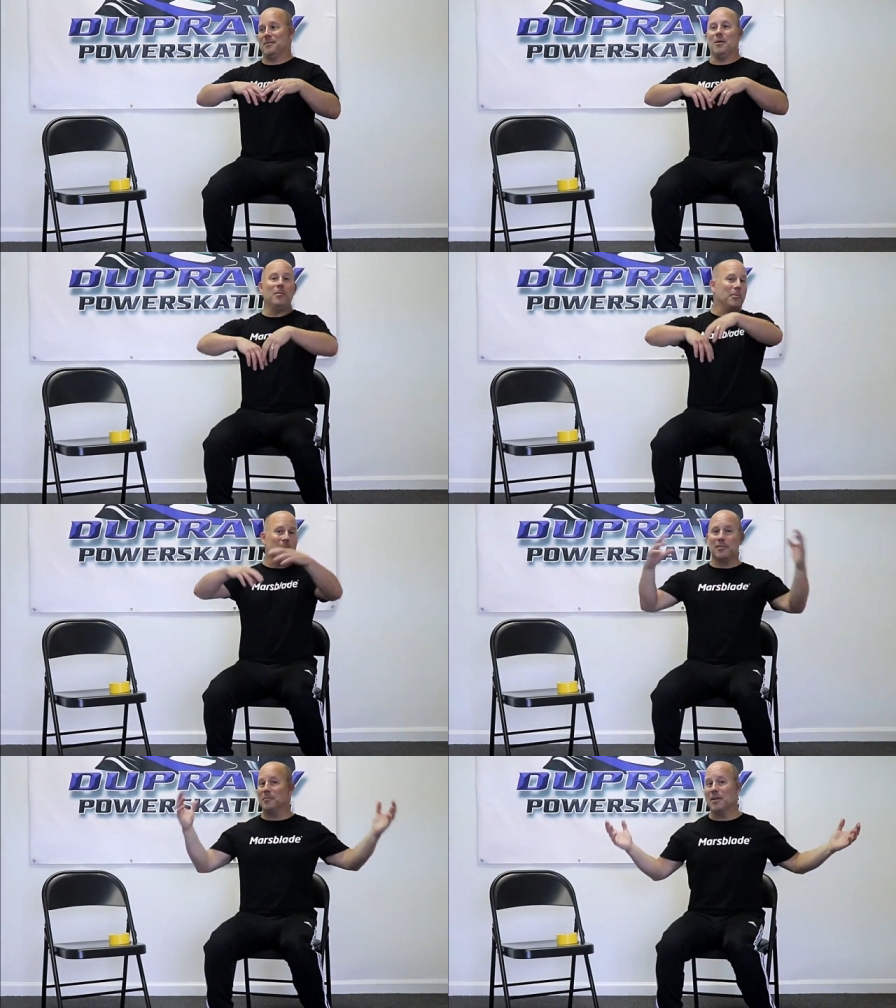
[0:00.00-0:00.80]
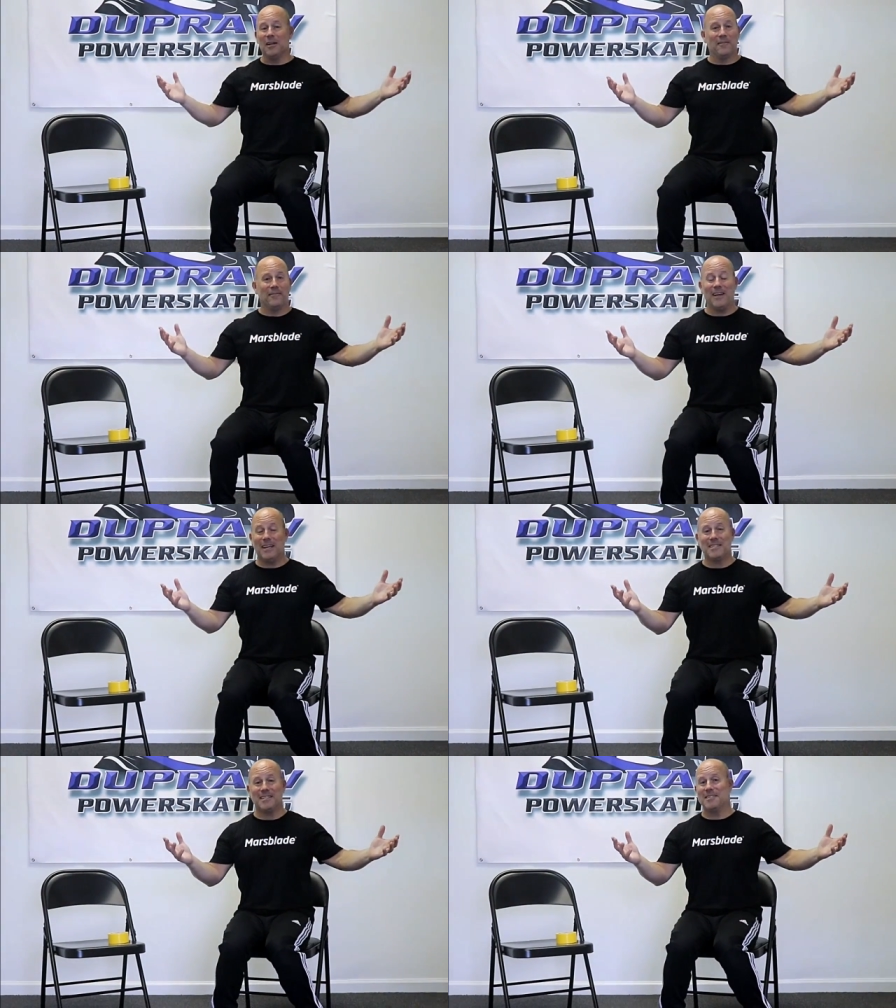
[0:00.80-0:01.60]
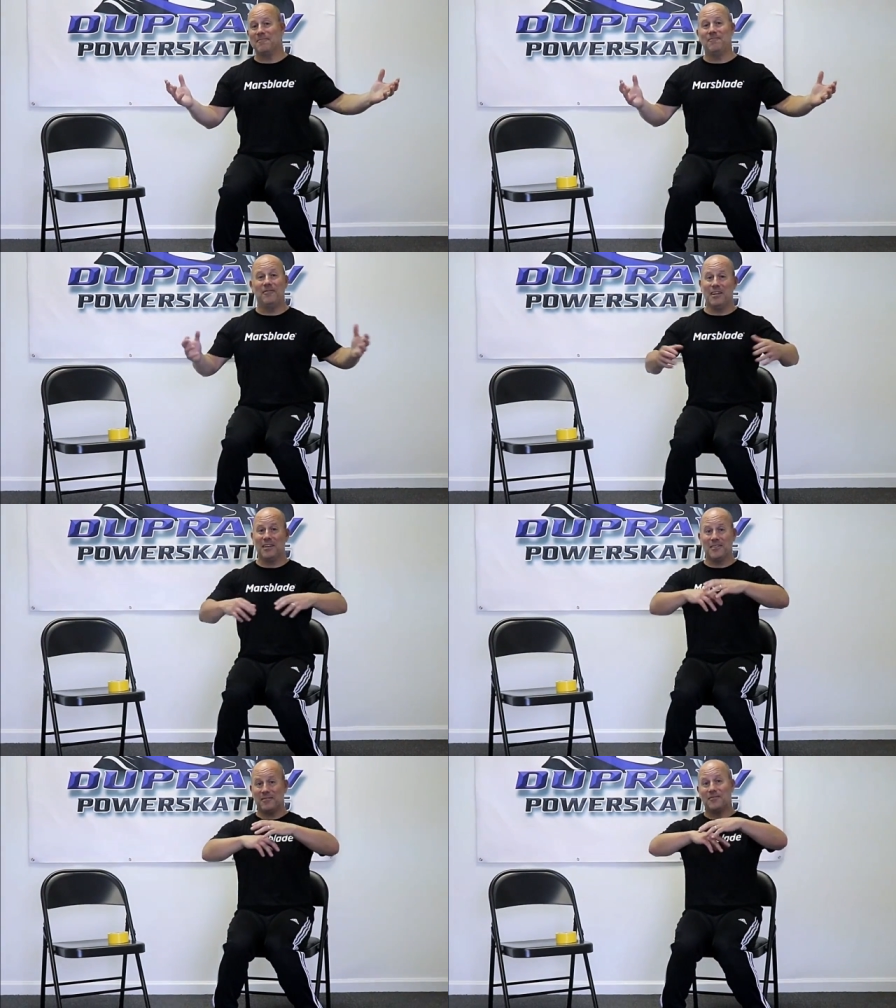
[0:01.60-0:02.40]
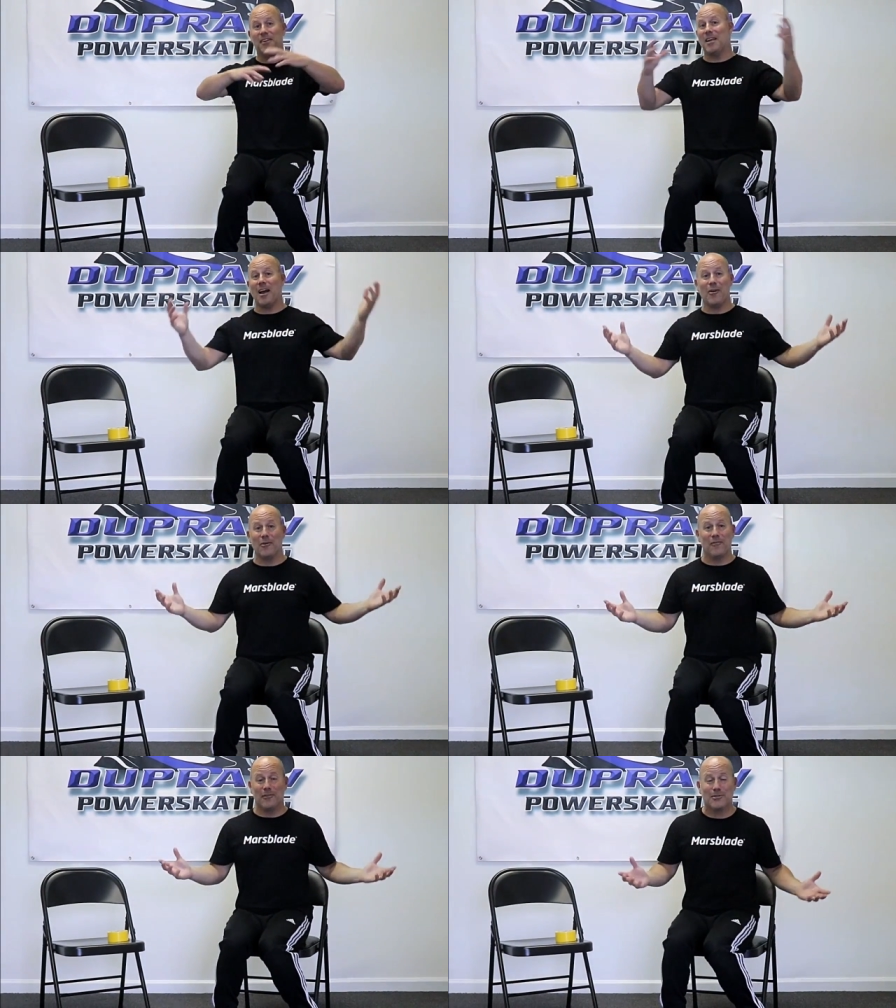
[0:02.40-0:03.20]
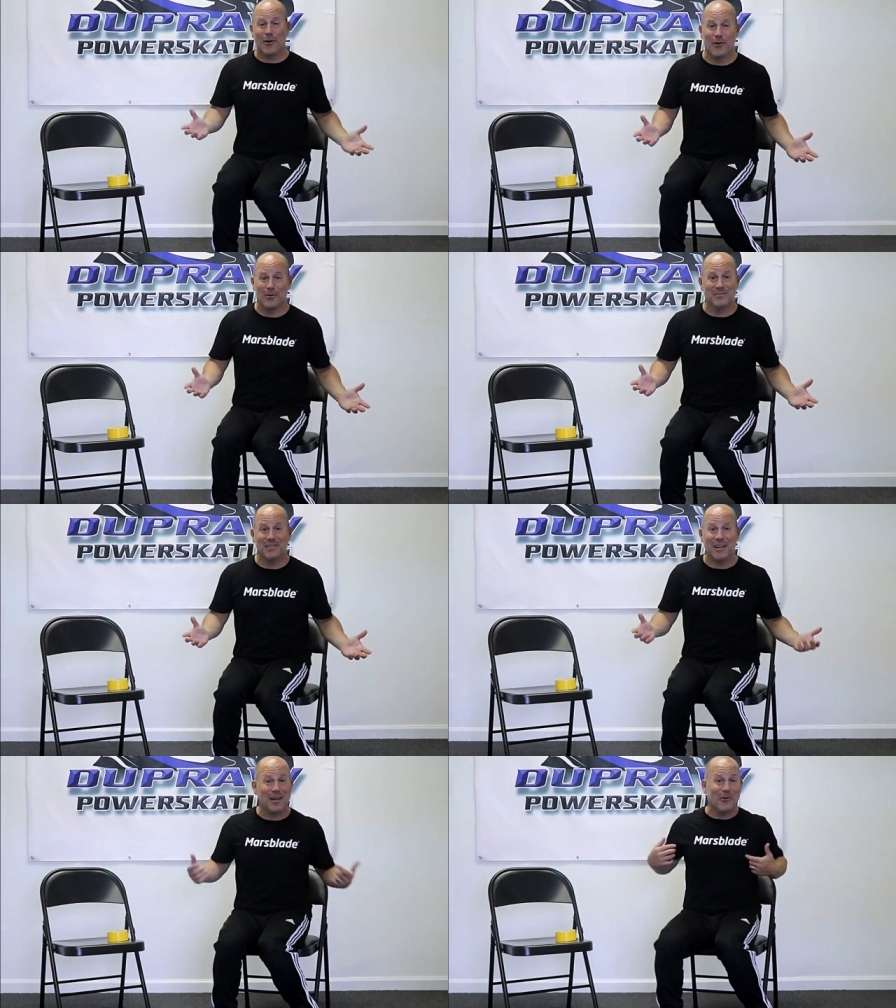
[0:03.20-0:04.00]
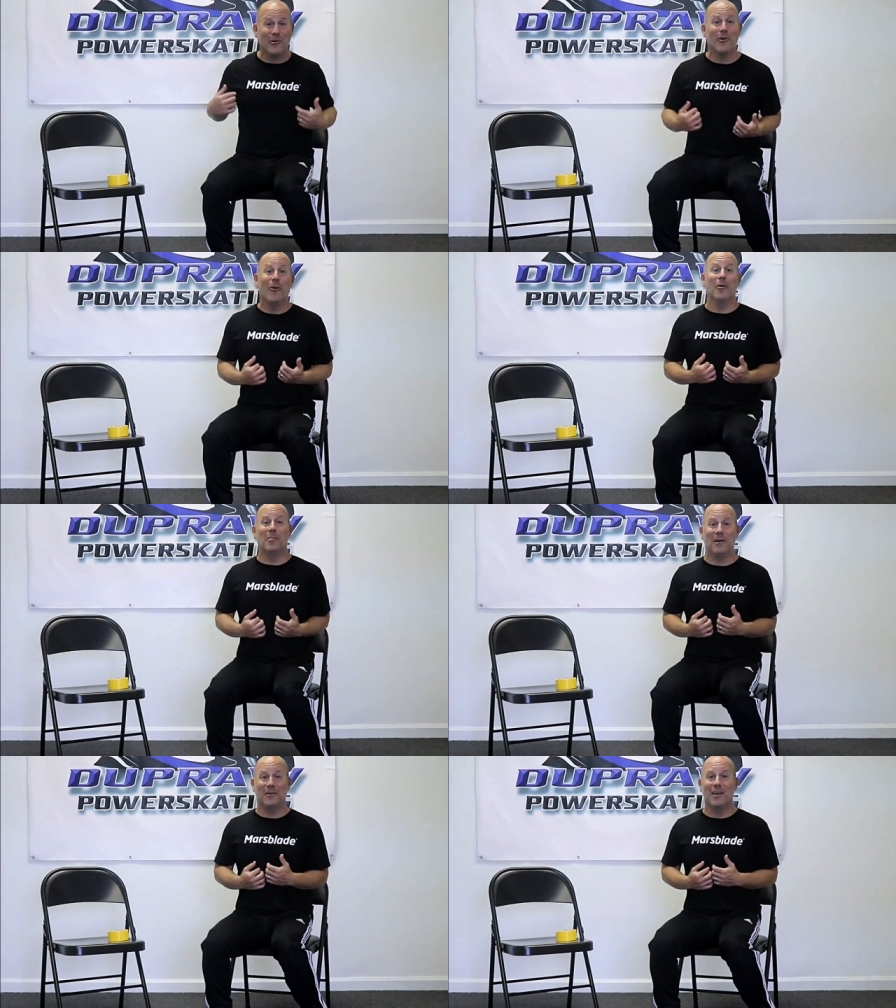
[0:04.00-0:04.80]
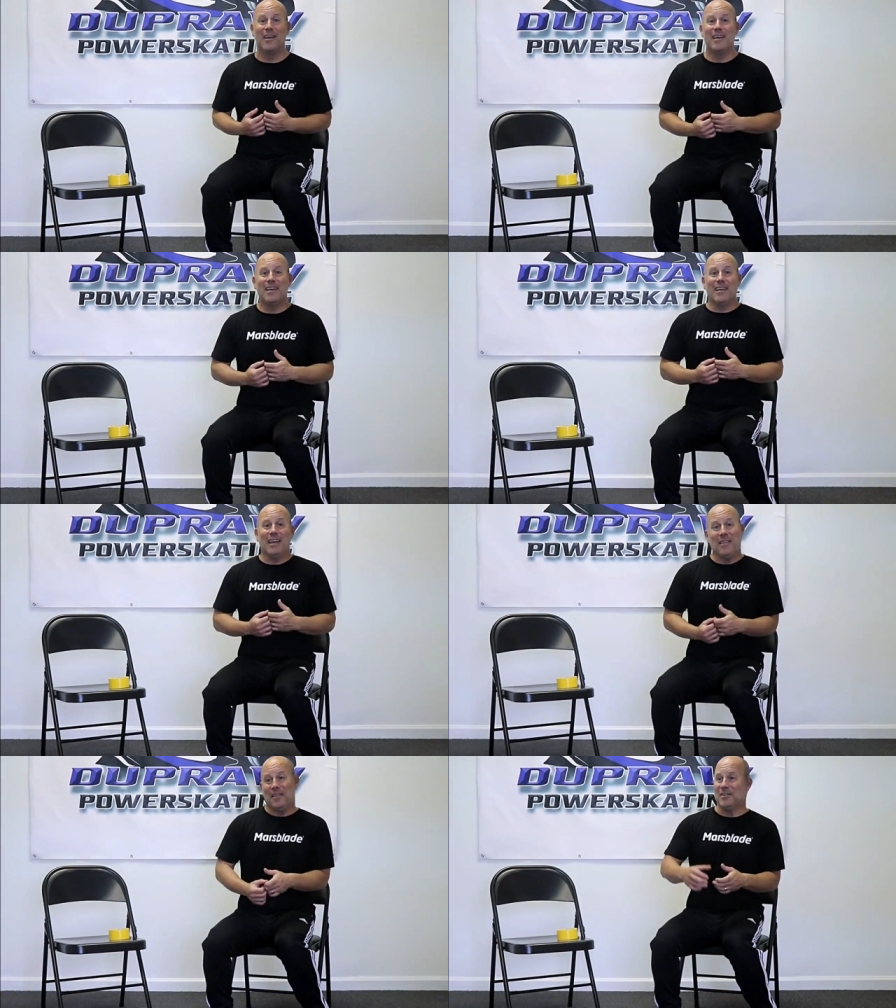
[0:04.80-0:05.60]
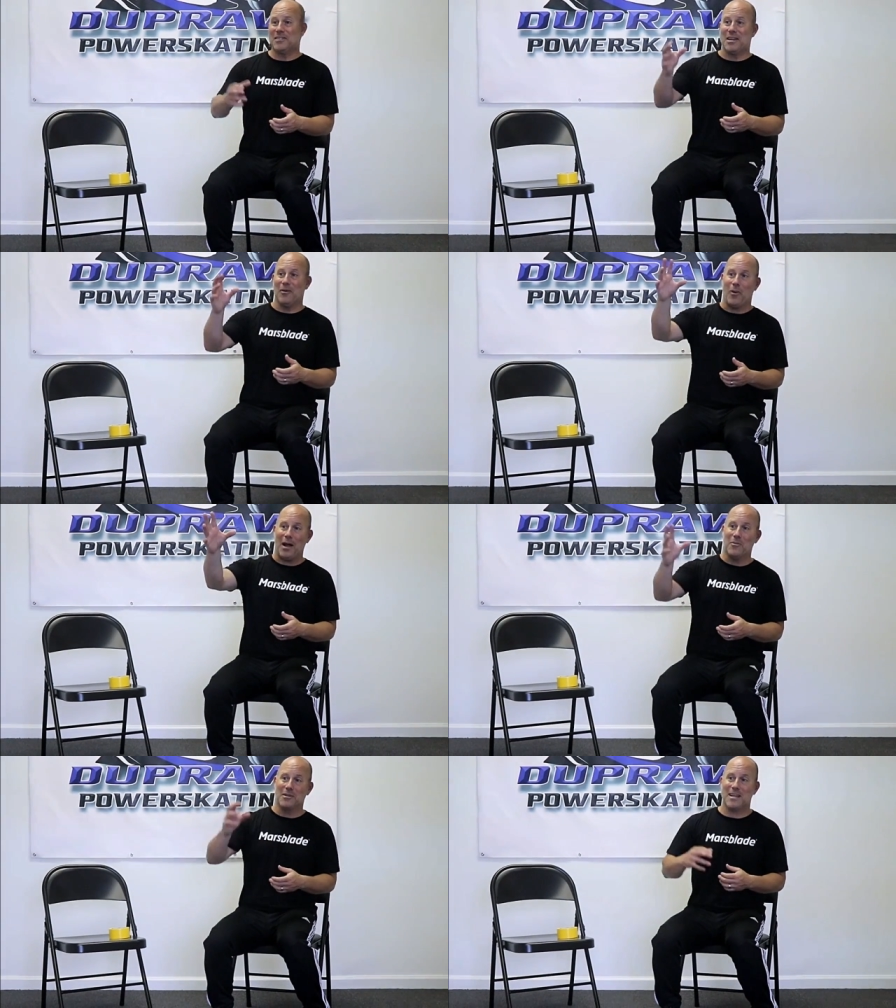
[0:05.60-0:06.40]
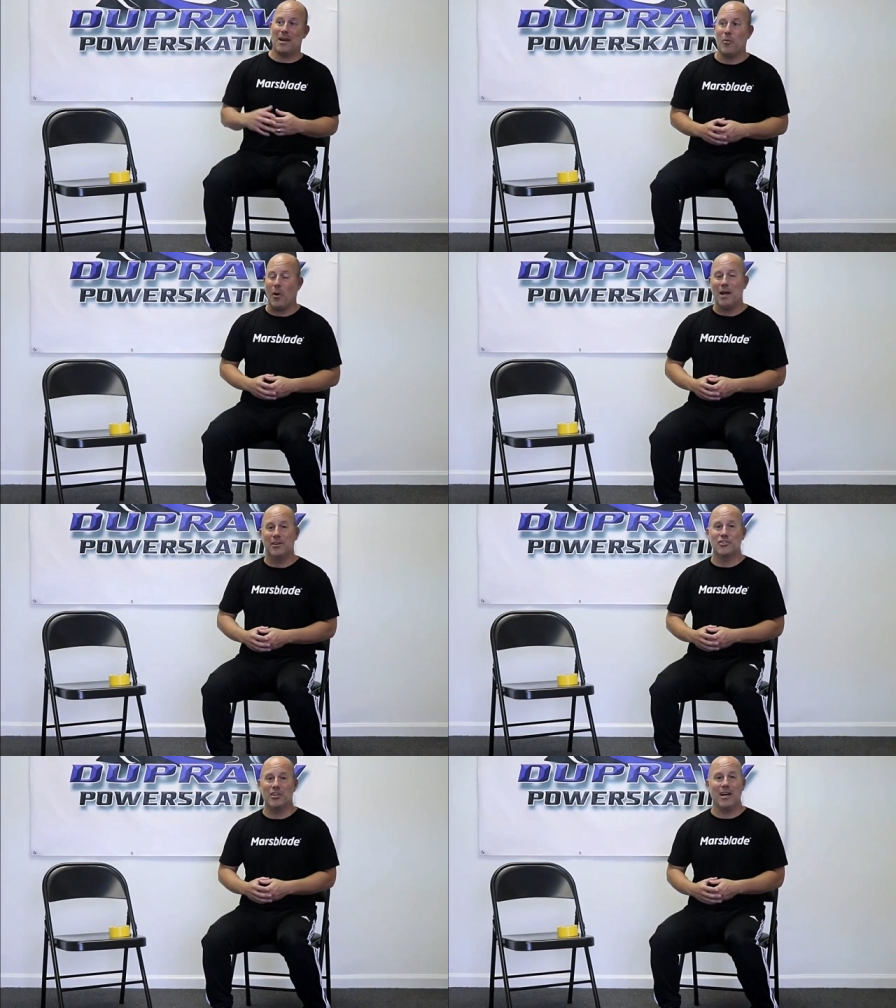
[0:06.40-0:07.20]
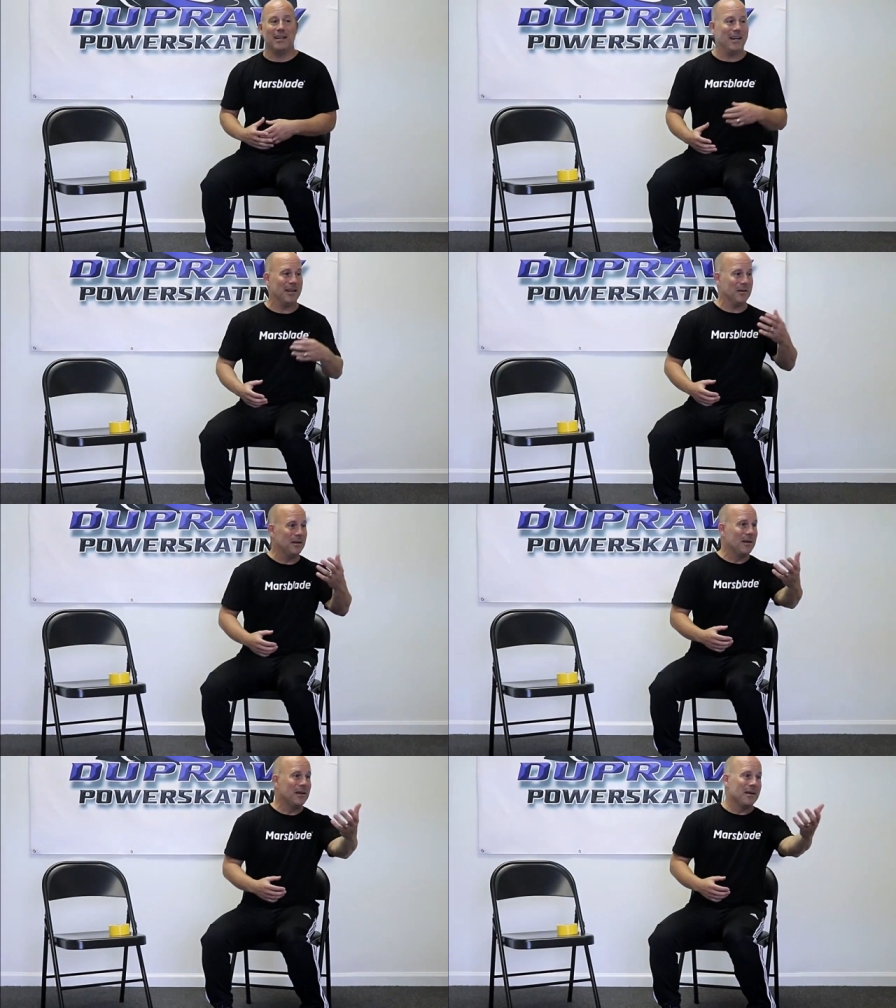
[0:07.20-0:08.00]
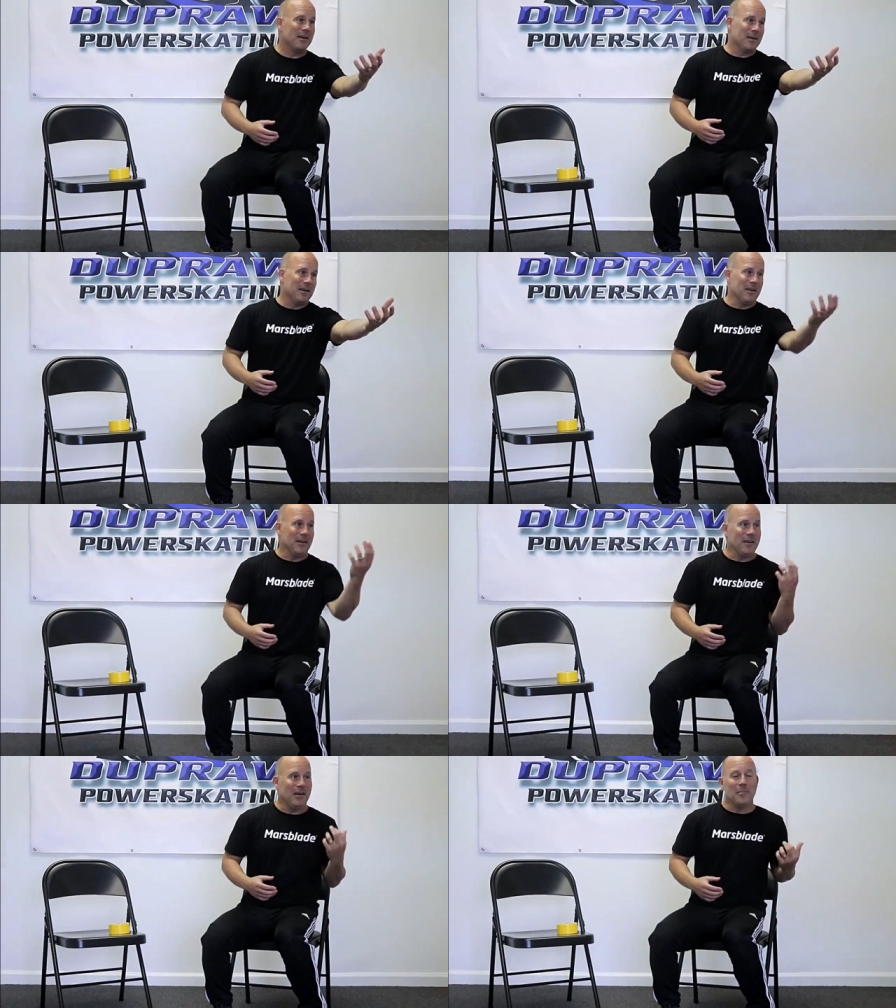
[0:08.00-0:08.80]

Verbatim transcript: come up with some kind of fancy video, videographer term that I don't know about, and they'll say, why was that wide shot not a uh,